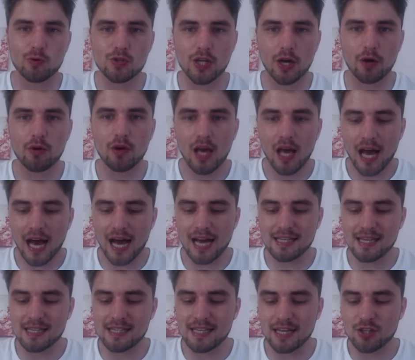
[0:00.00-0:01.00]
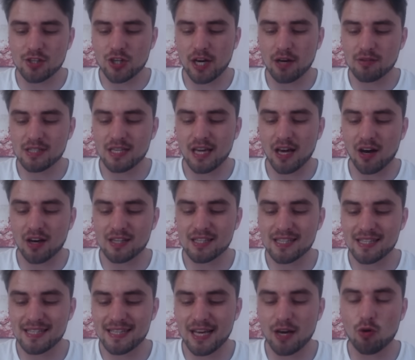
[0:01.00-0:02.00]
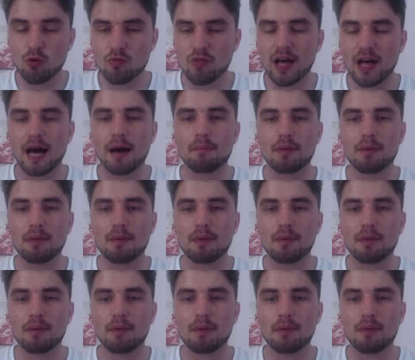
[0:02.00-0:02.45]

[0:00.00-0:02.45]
So, as I said, Chelsea are still there,